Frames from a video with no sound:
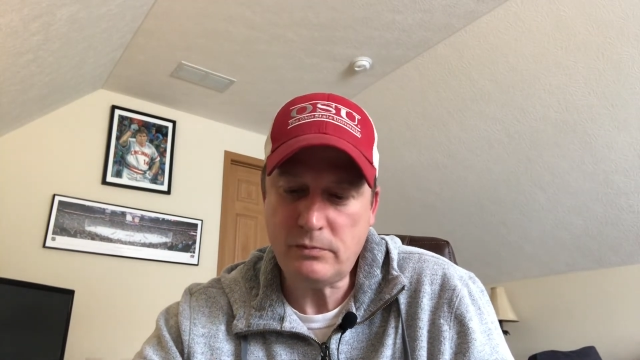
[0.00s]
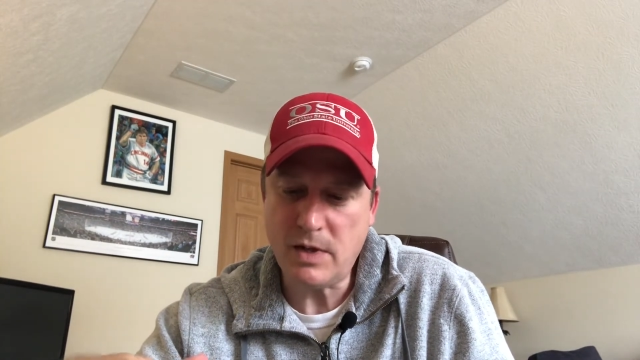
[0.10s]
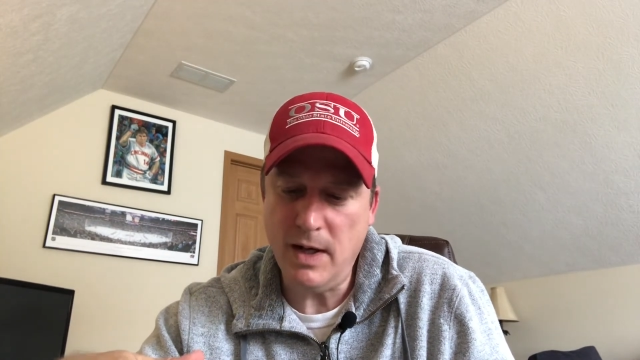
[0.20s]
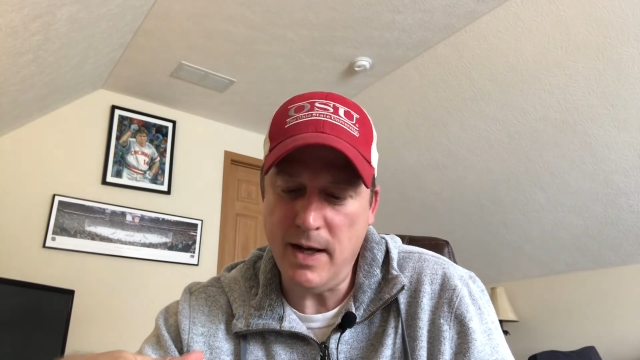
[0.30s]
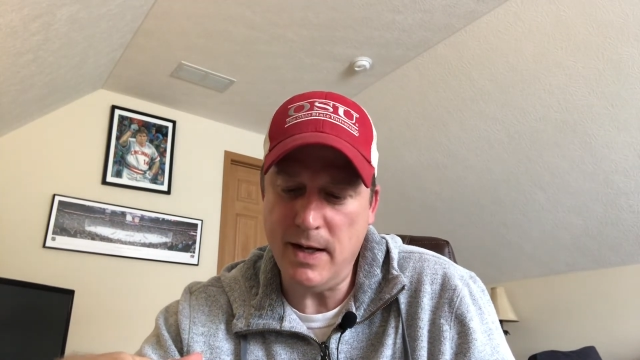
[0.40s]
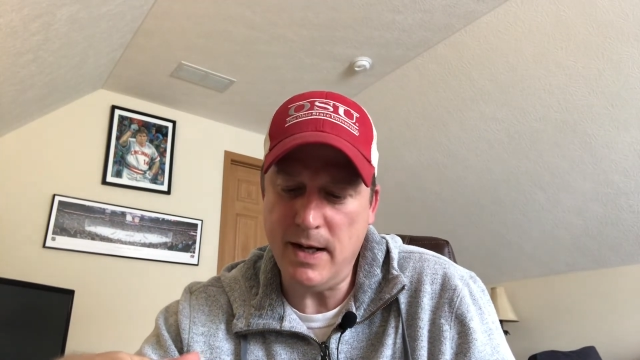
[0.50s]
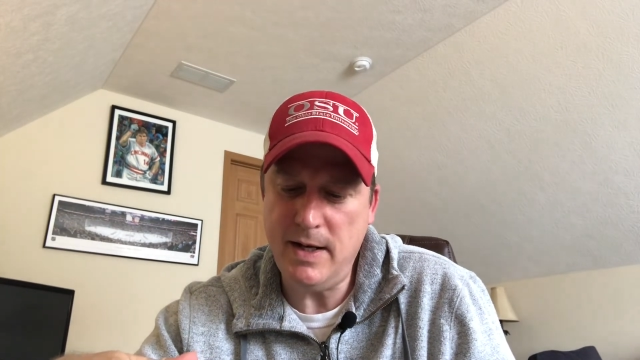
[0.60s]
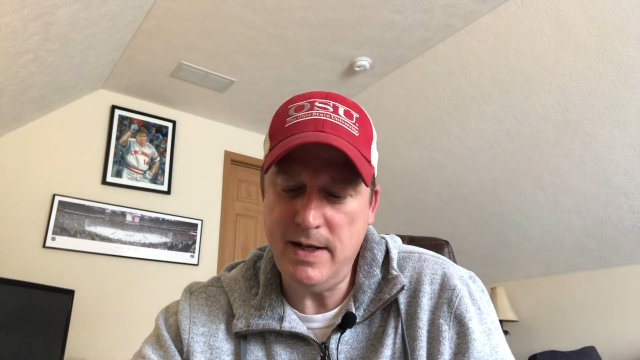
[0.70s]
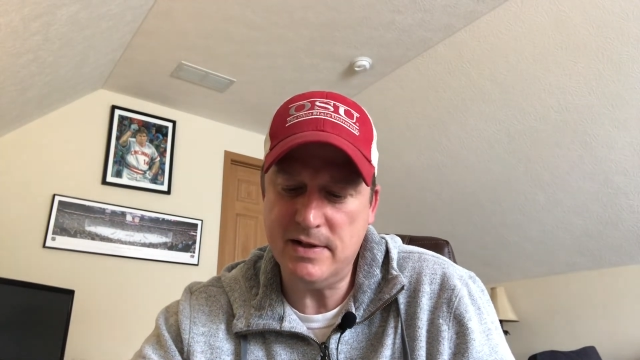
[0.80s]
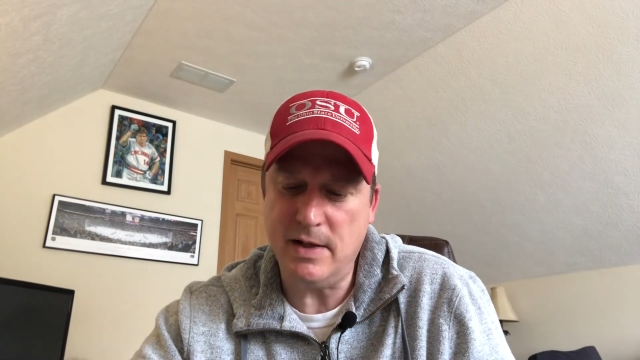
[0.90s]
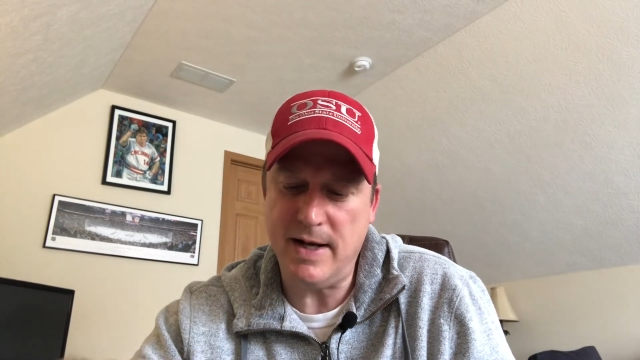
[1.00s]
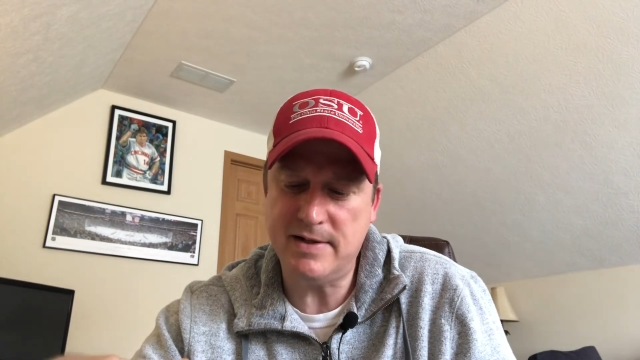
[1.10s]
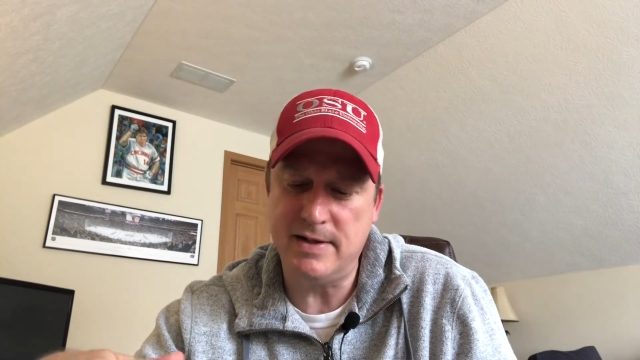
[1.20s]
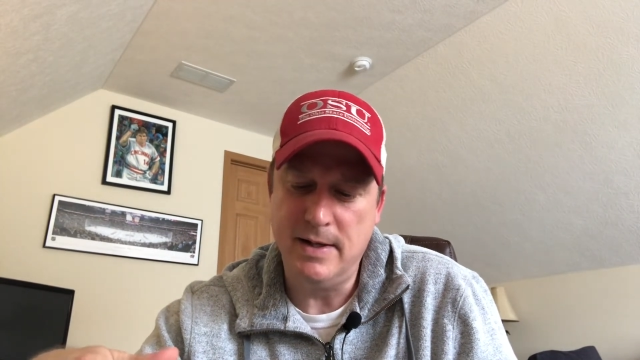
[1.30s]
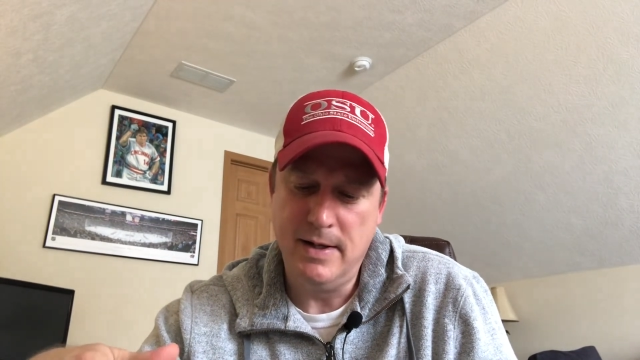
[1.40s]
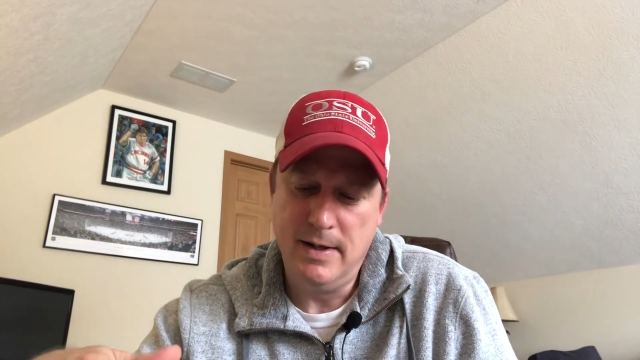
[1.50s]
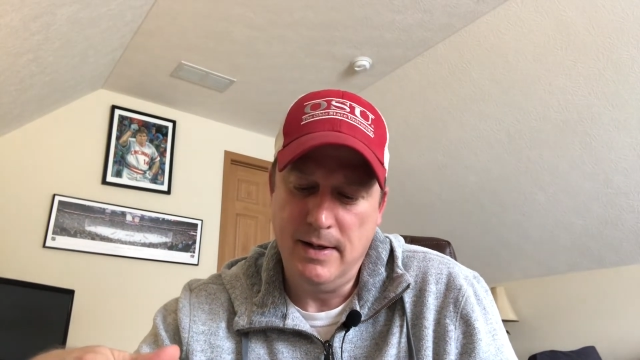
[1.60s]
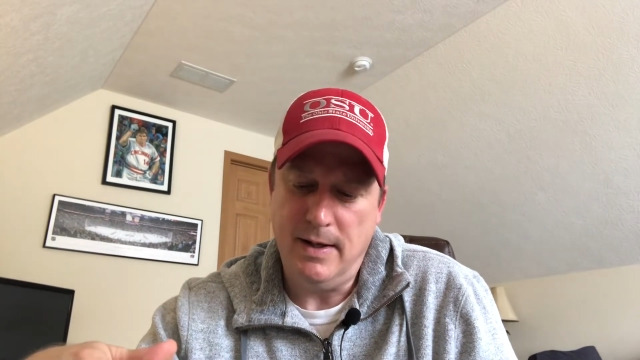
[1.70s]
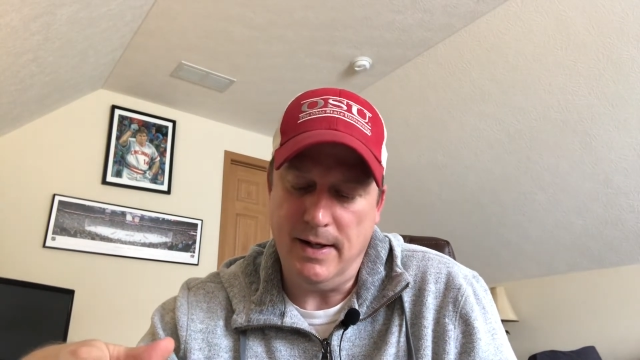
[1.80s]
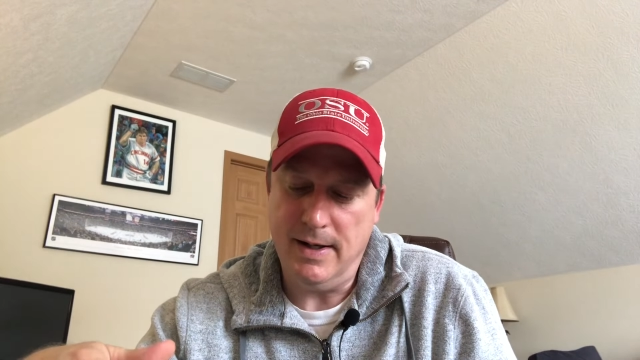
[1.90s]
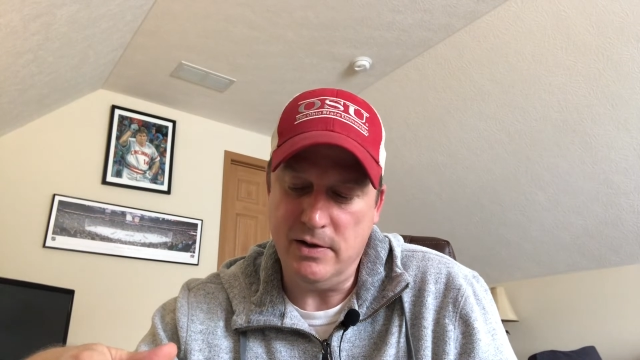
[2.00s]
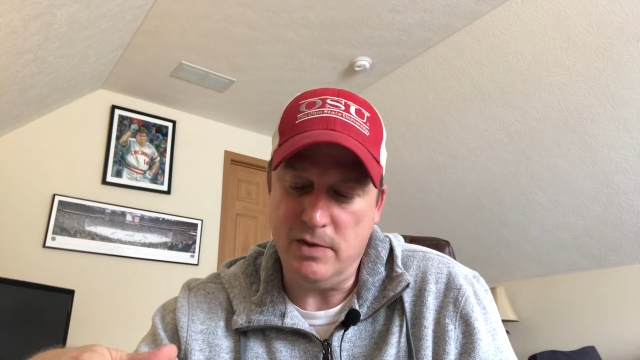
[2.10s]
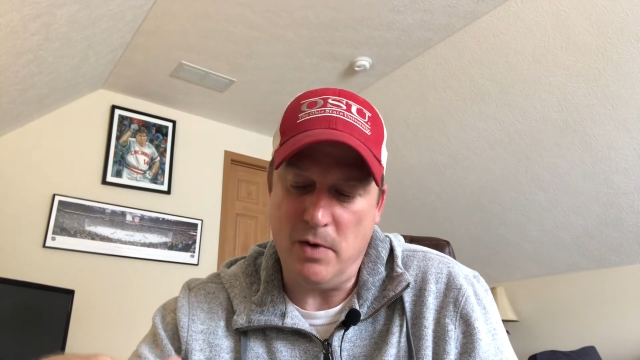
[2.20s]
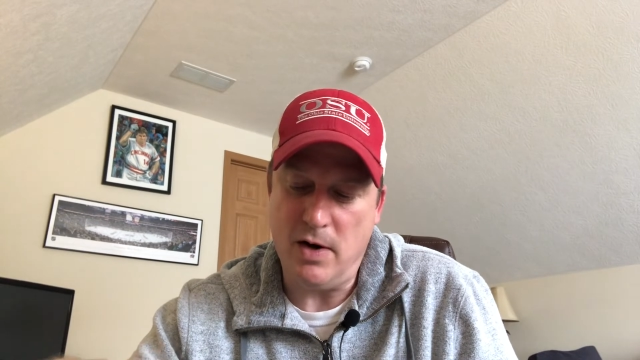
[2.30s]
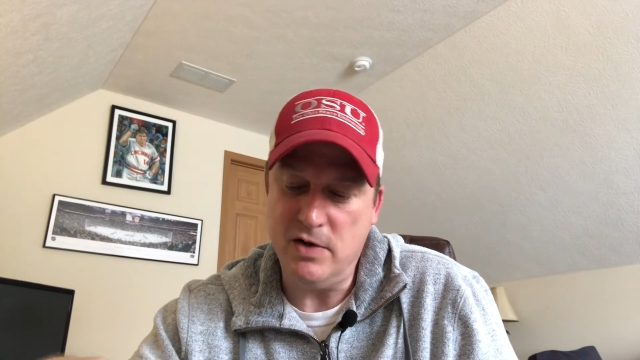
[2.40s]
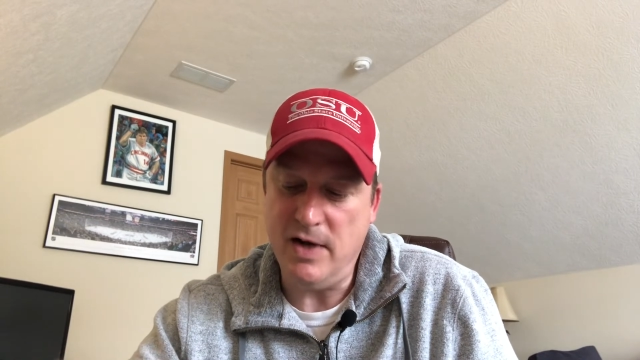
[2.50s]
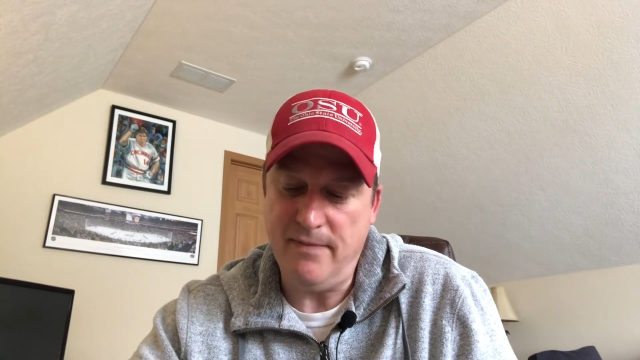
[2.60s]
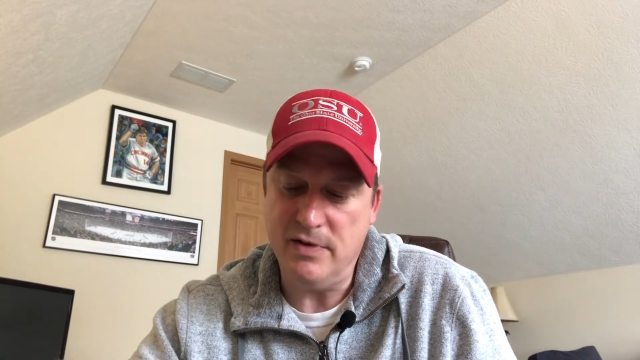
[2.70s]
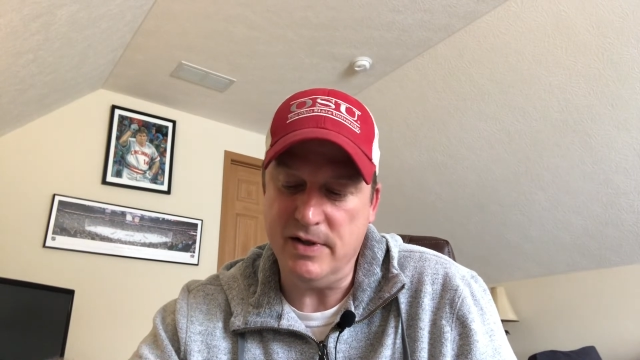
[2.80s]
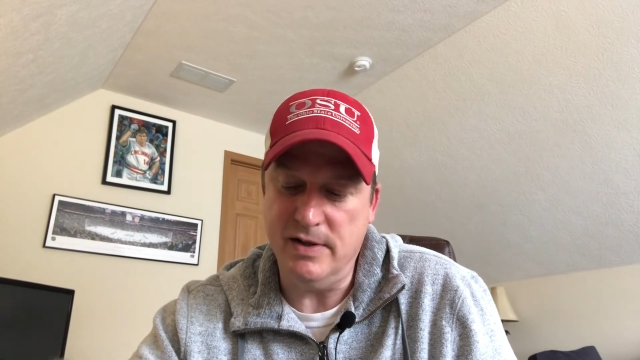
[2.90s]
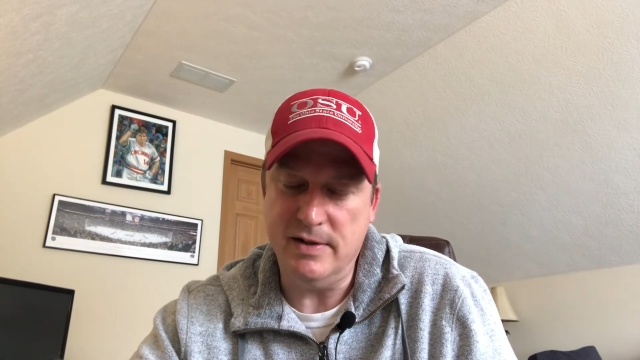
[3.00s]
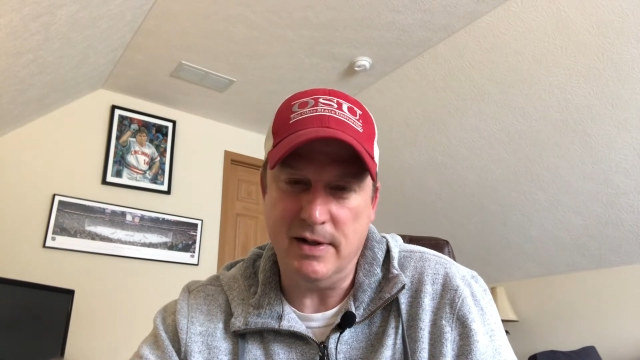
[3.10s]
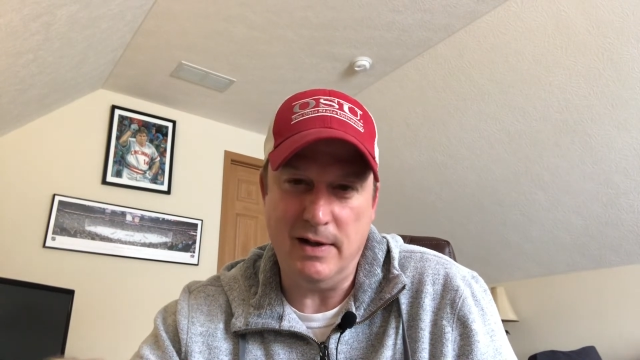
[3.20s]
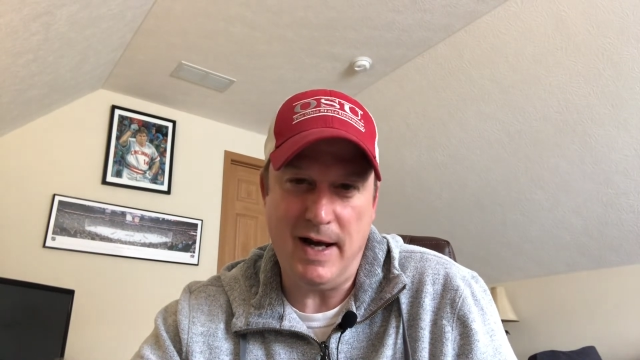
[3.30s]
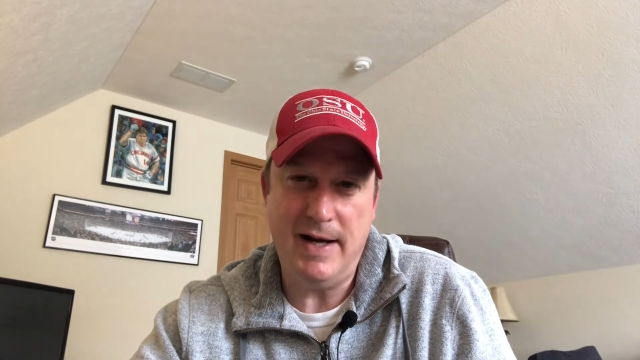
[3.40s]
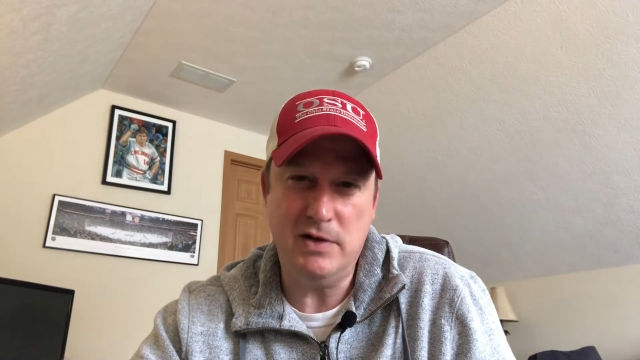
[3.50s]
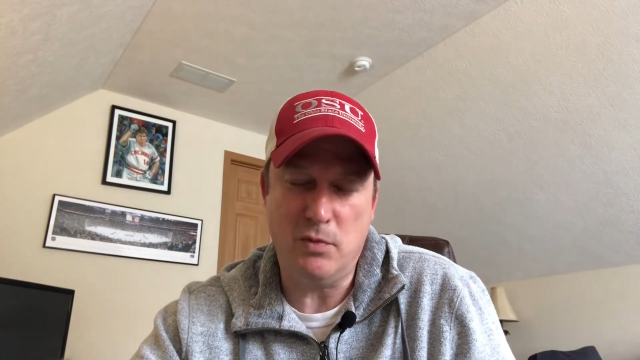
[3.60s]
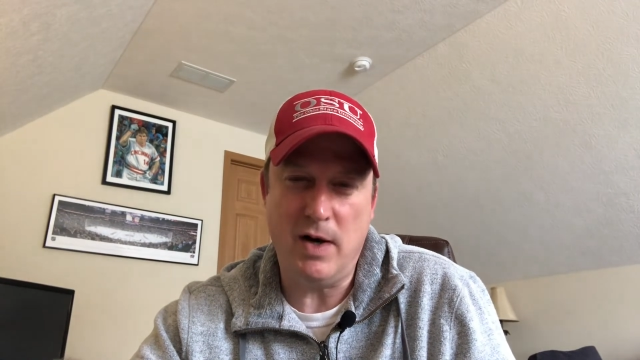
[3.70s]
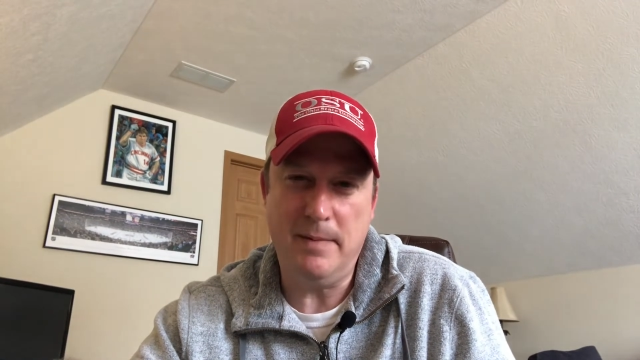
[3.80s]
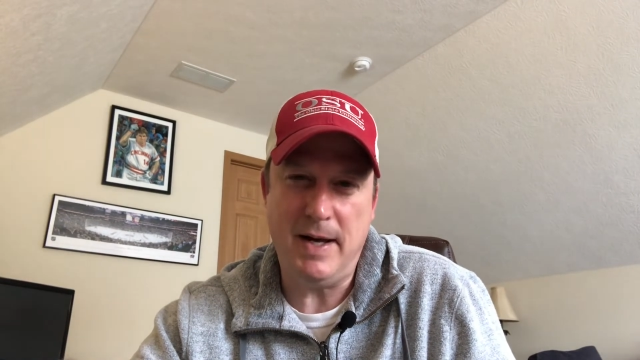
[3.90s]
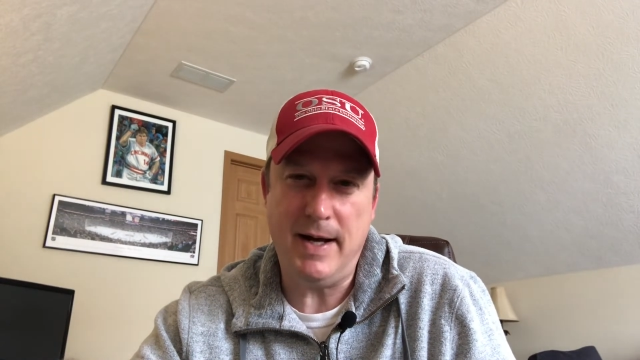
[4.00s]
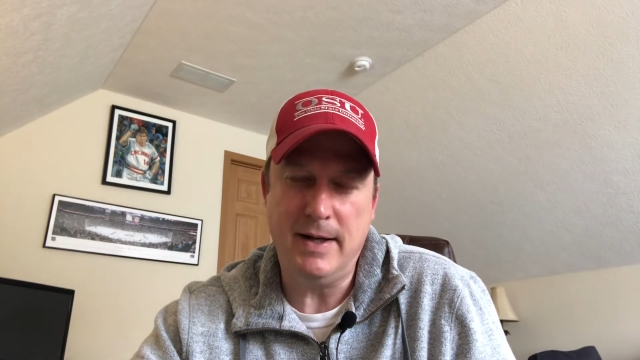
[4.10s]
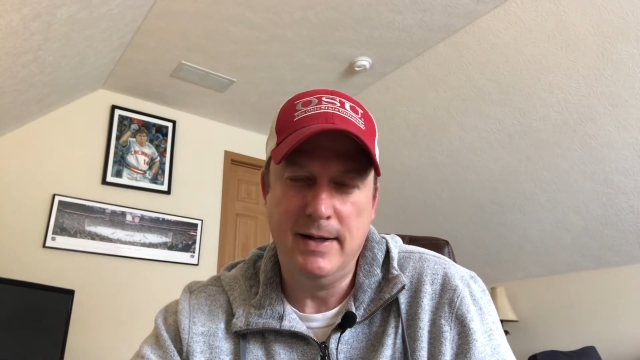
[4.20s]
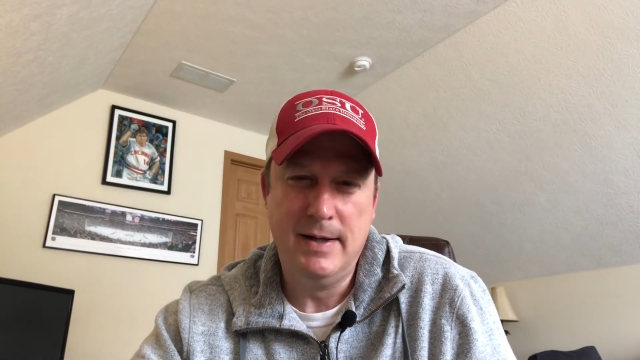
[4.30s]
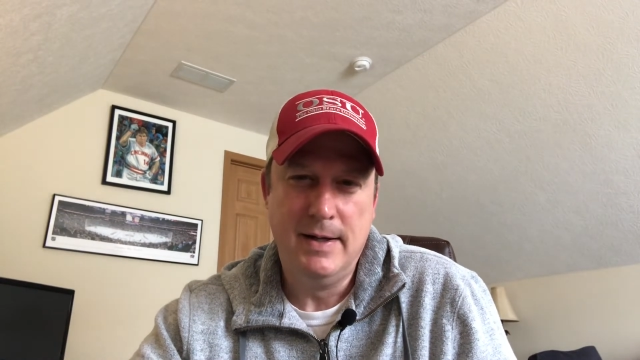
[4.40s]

And then he selects Jamar Jefferson's Lions running back.